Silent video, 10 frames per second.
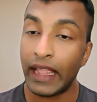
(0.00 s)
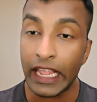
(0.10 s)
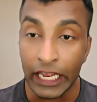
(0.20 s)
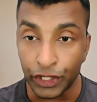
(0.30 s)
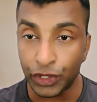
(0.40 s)

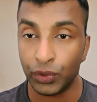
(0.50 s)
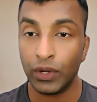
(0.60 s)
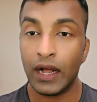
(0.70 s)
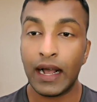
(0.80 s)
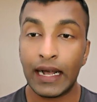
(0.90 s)

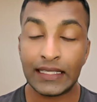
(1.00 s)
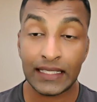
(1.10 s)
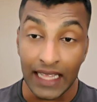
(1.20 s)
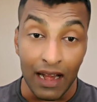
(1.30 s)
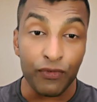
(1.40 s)
into a
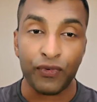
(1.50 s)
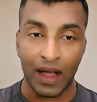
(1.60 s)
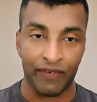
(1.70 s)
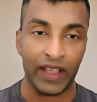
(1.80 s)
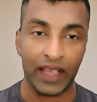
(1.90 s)

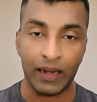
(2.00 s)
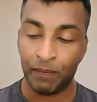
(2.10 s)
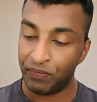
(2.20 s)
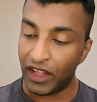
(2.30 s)
self-aware,